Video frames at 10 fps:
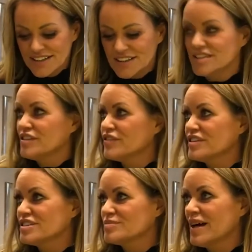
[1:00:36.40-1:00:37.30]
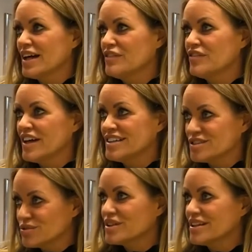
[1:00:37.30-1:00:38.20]
different smiley face
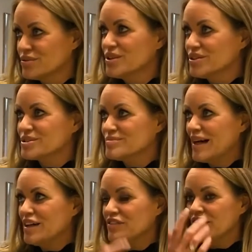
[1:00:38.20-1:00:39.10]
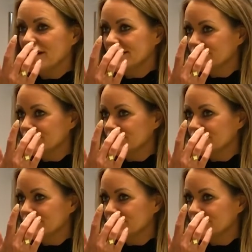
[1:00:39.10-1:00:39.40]
or a real smiley face,